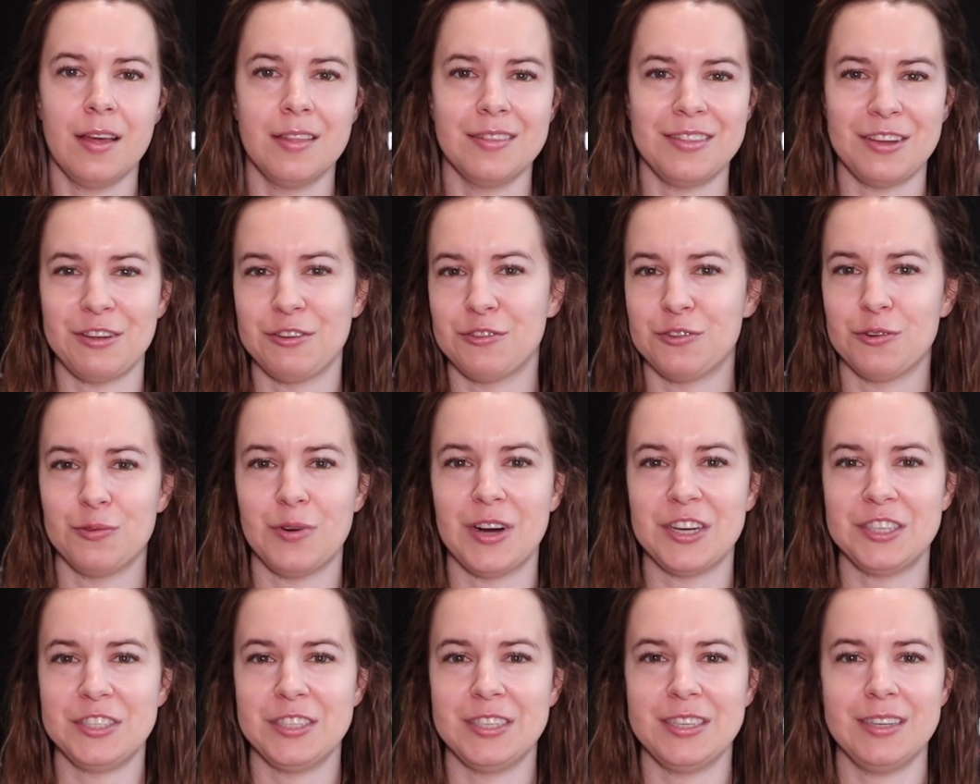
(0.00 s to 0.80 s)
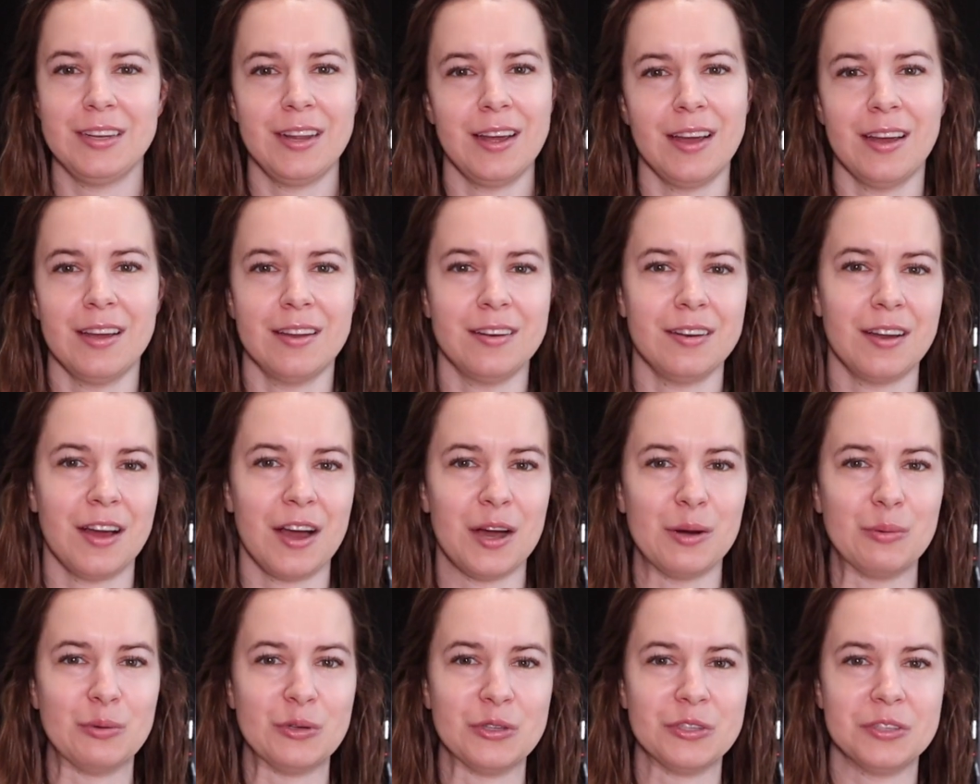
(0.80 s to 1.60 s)
Thanks for watching, and
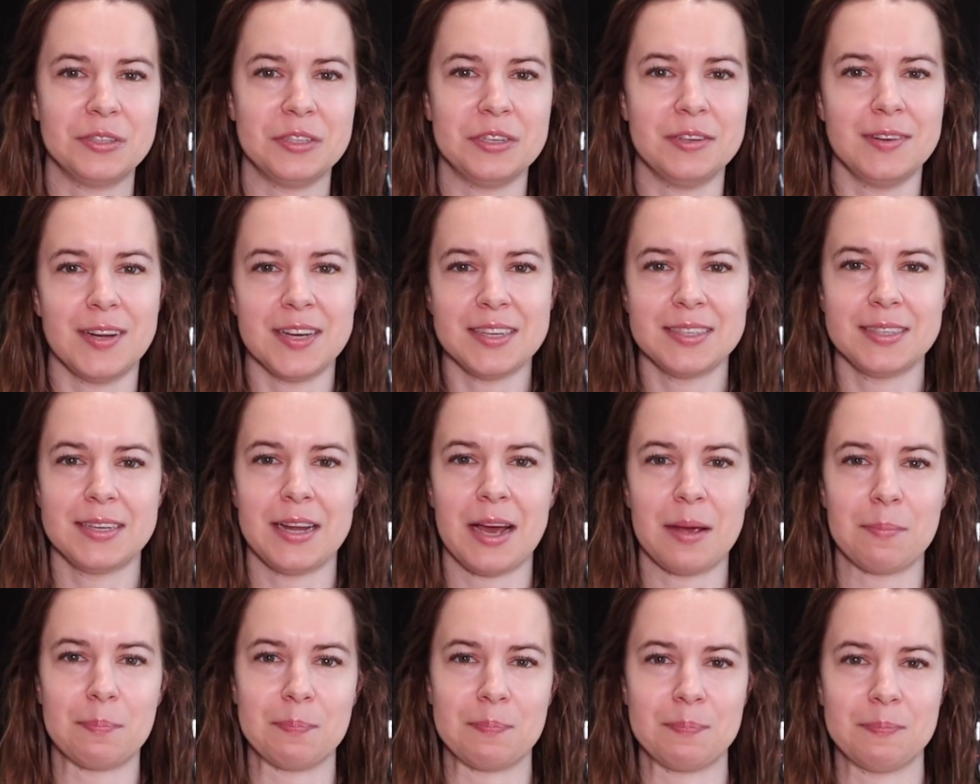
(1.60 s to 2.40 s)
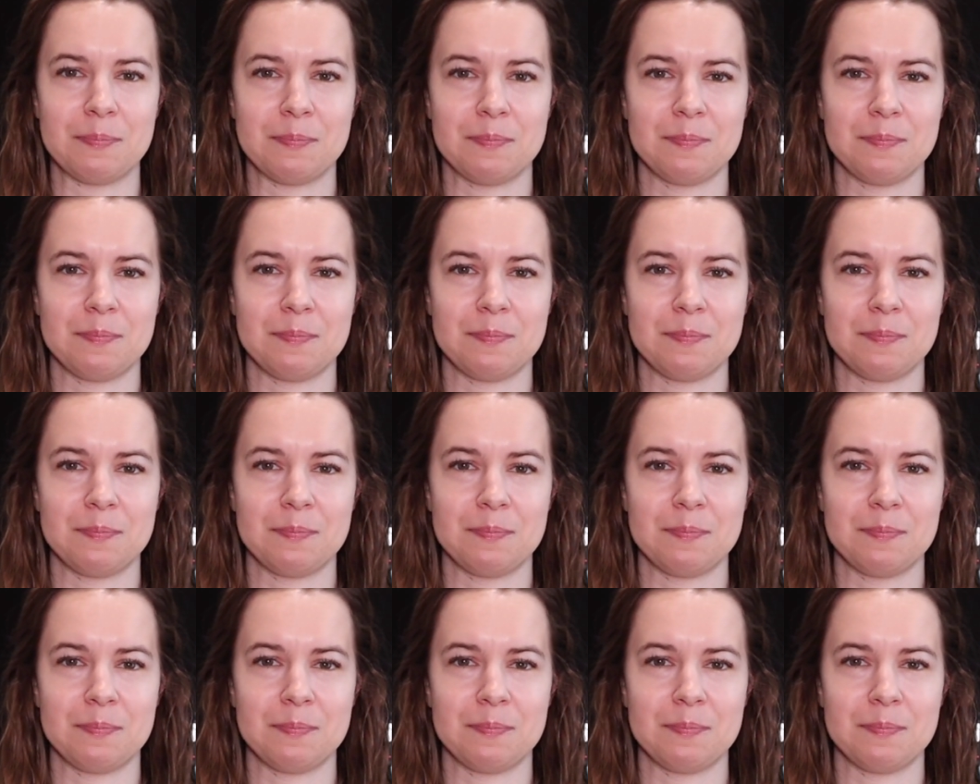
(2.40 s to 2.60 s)
I will see you next time.